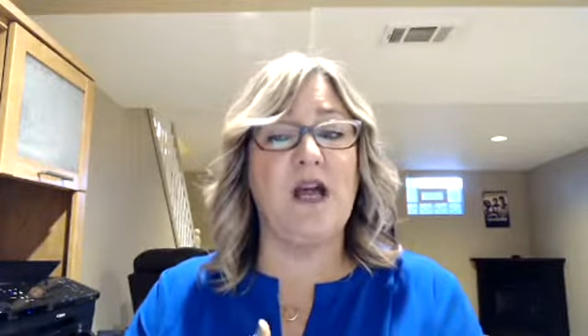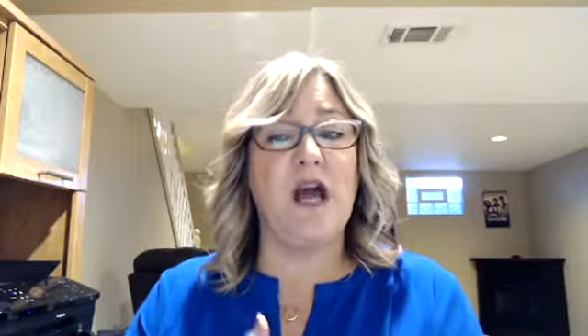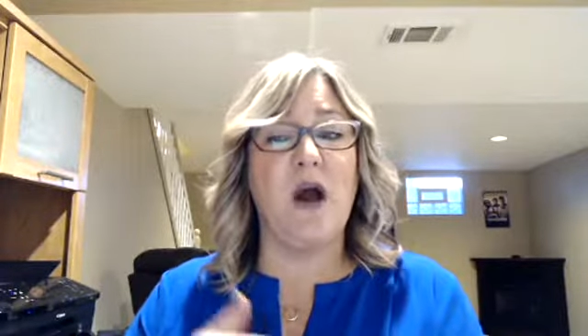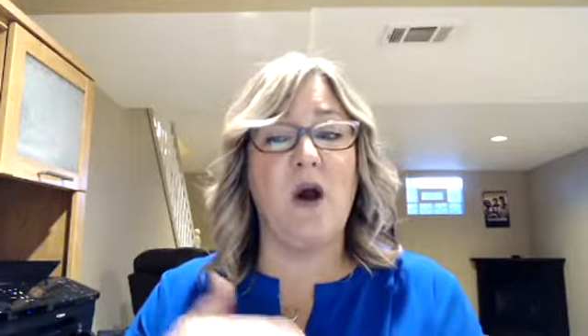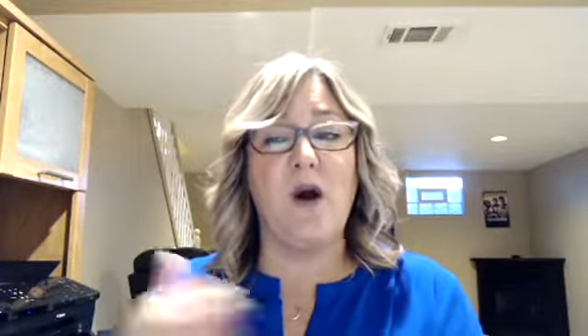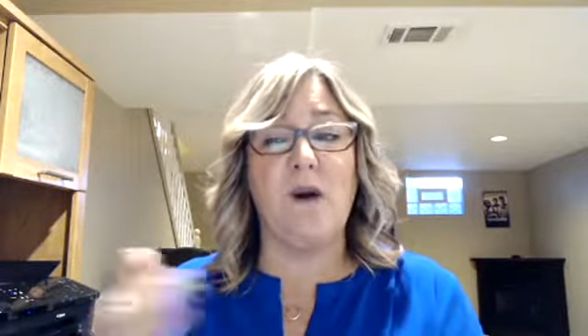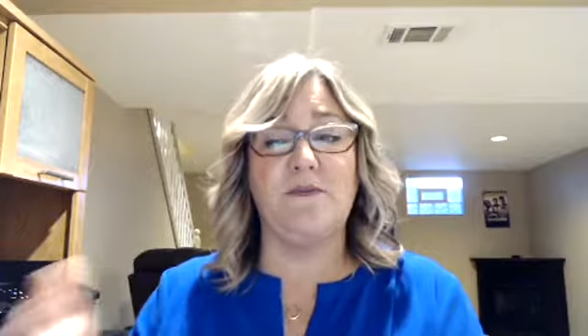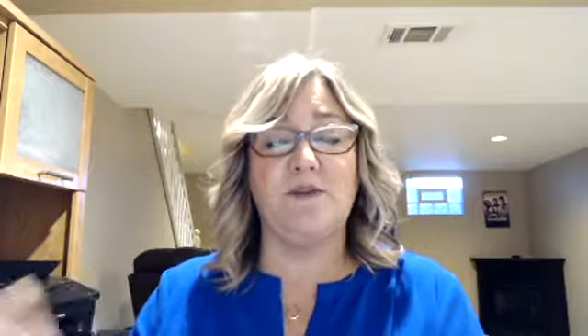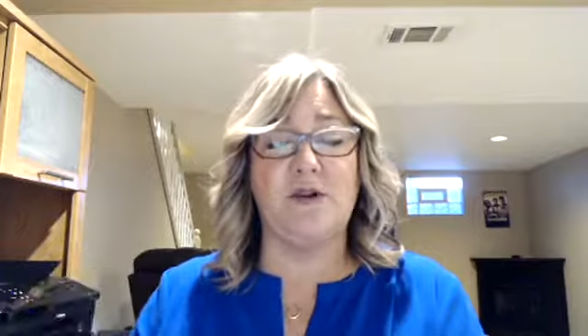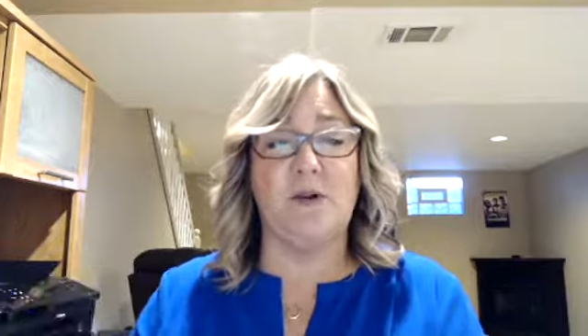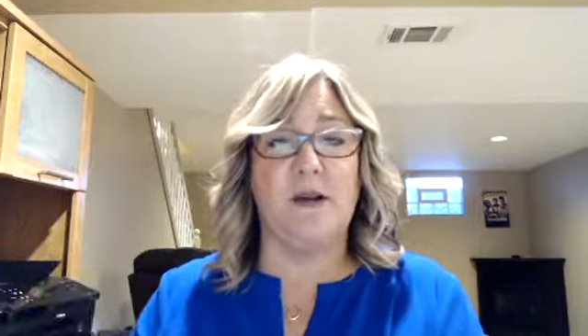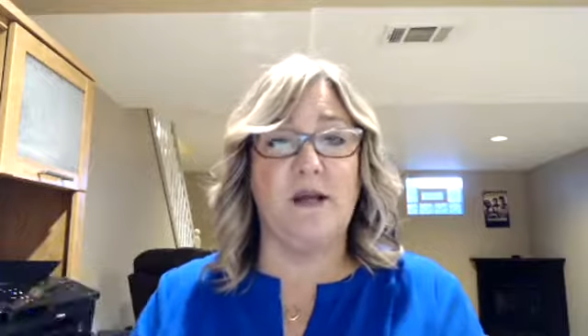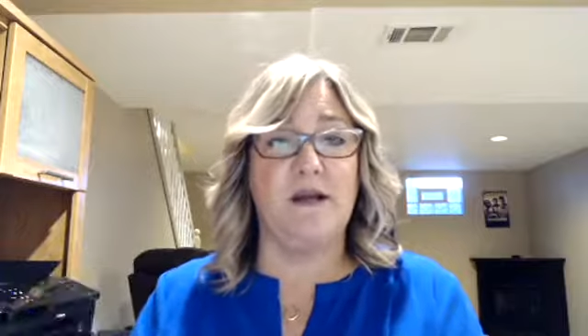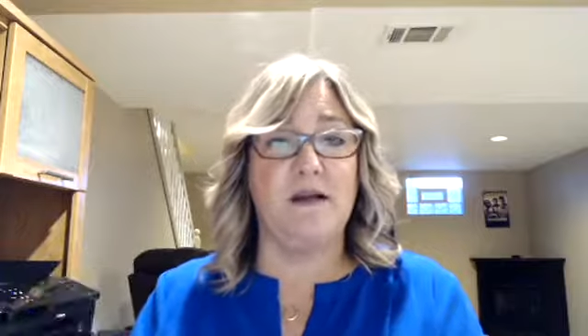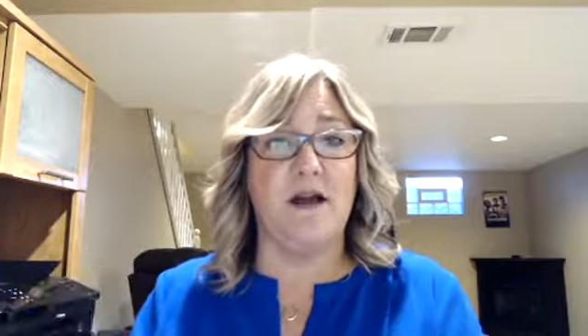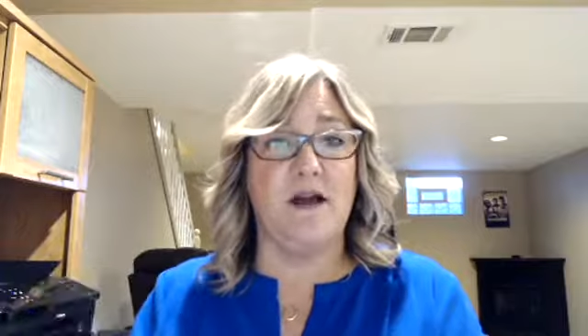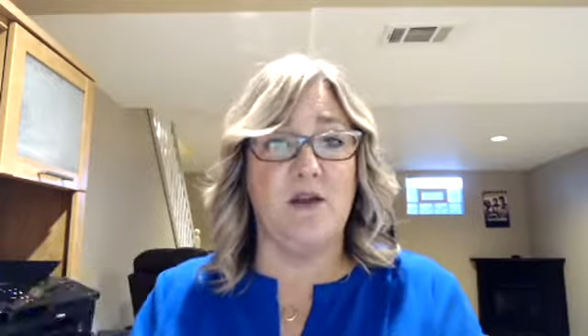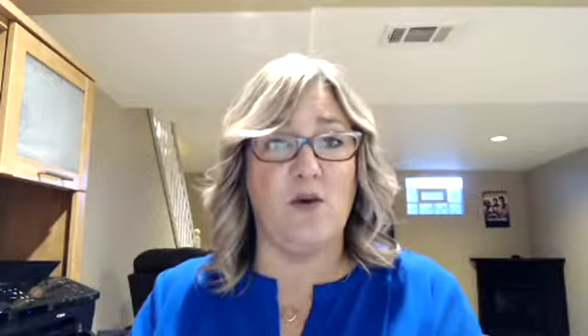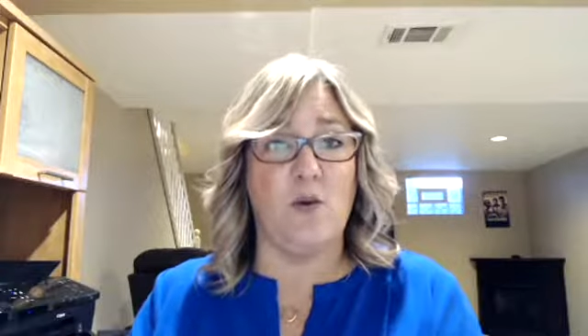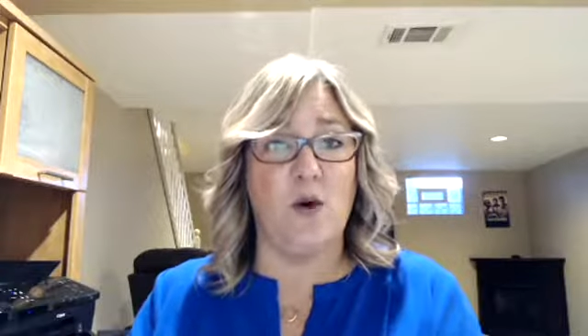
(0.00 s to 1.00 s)
I'm doing
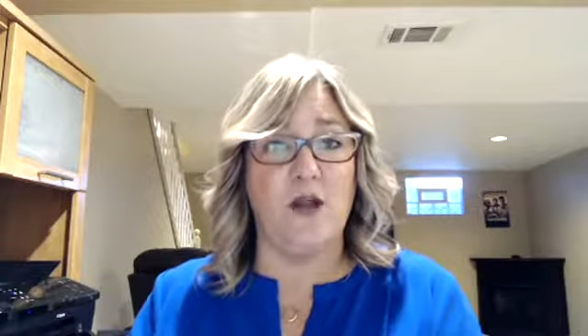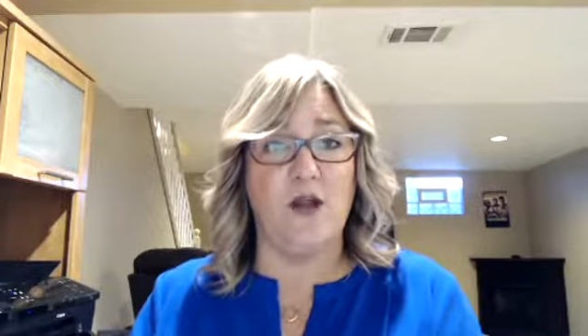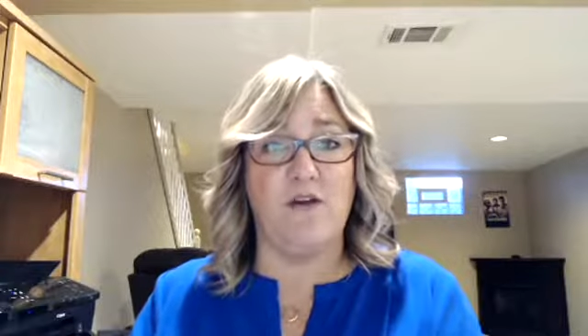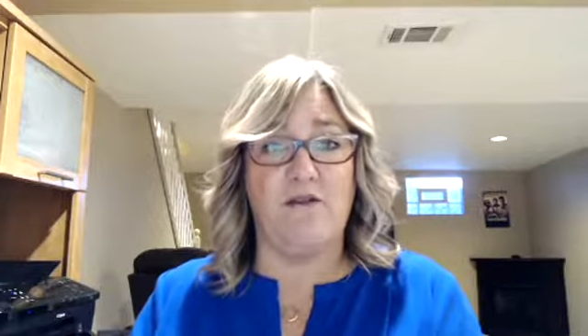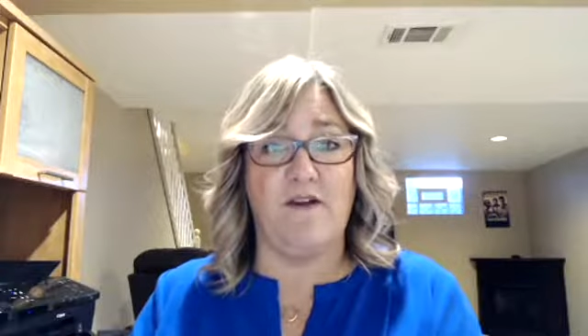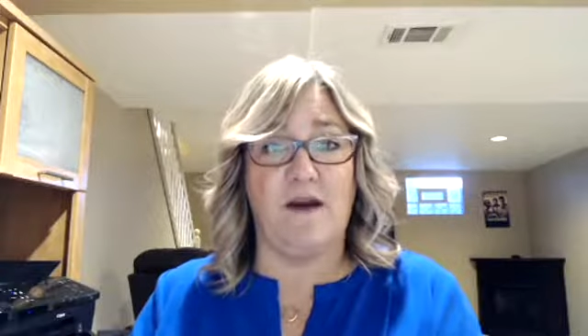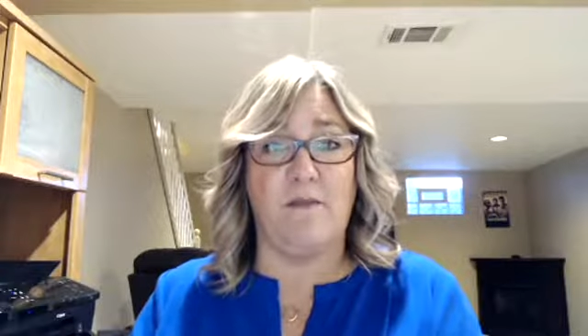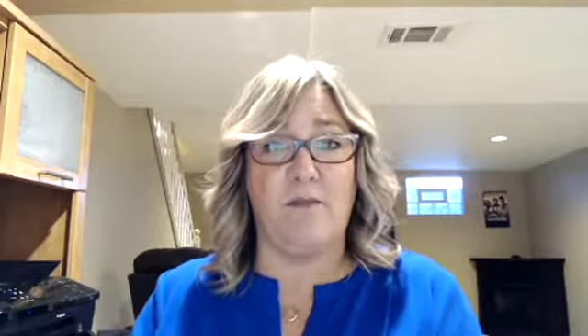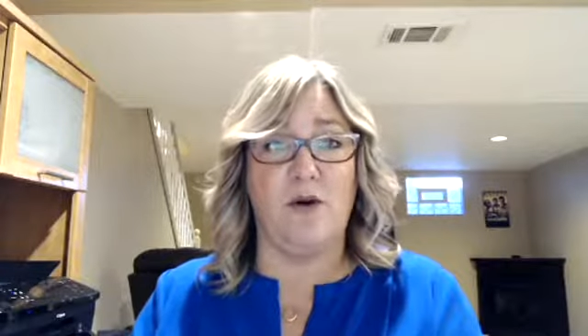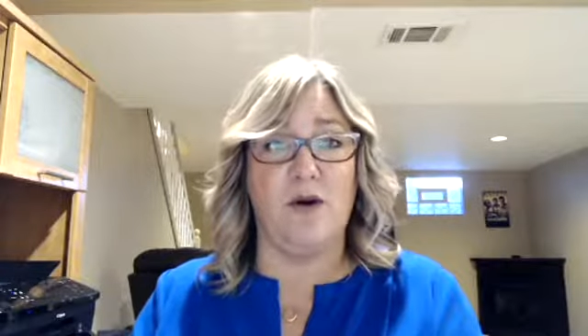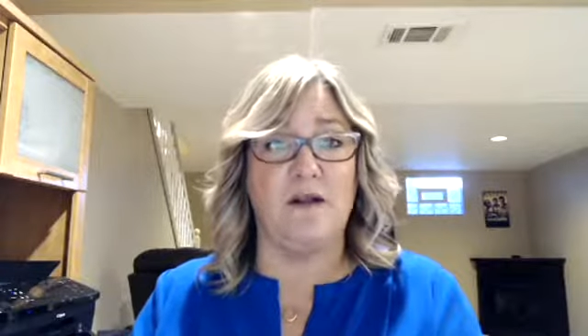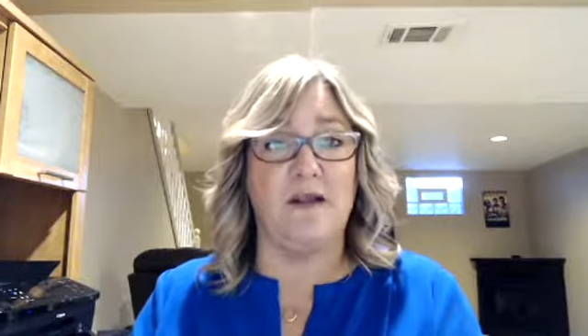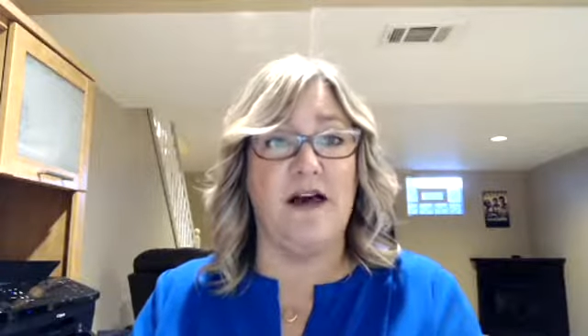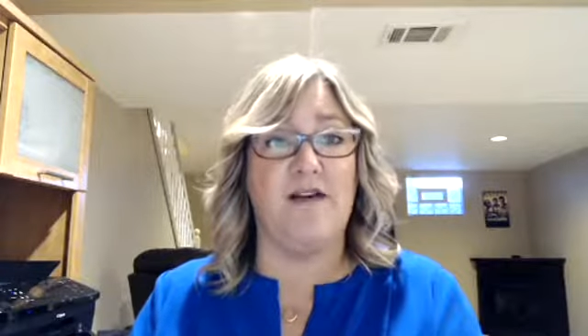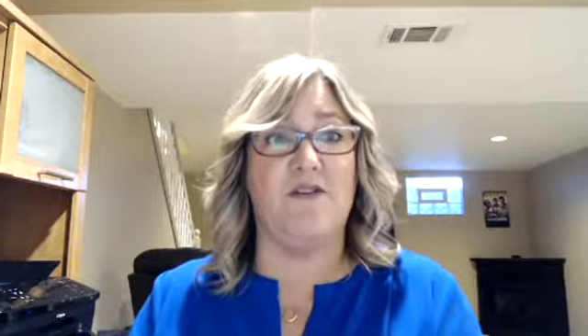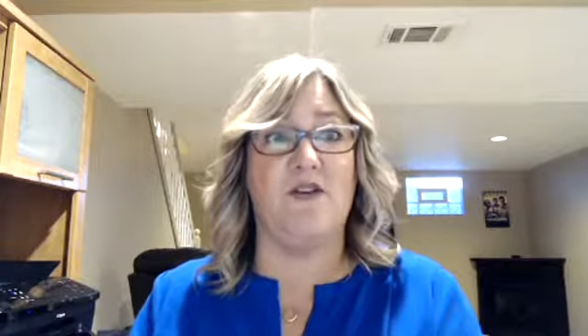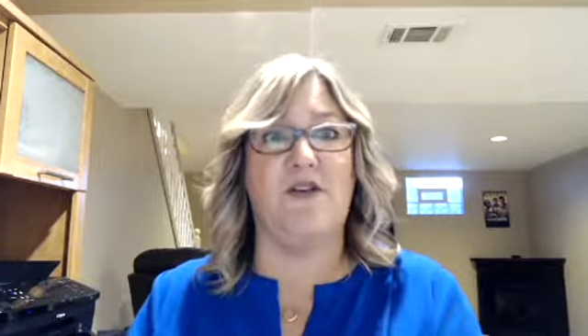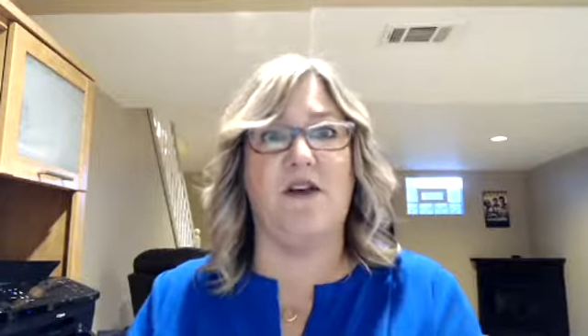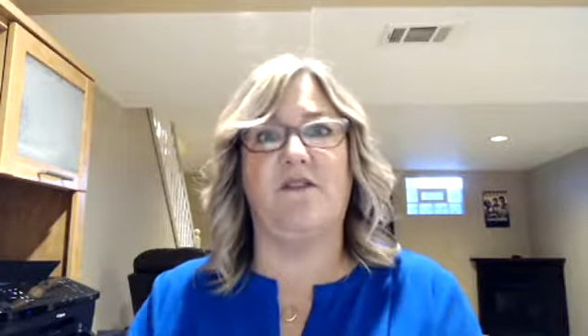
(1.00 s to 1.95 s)
another one November 11th.